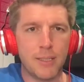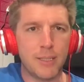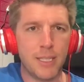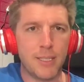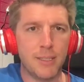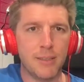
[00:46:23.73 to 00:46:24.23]

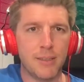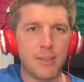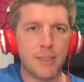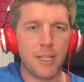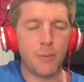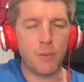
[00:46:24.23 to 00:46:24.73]
decent,
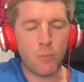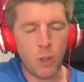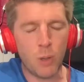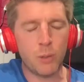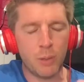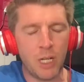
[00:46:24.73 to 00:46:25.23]
you know, we've
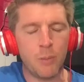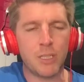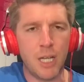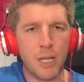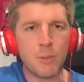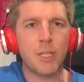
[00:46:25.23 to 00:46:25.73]
worked with them a couple of
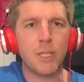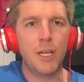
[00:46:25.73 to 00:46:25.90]
times,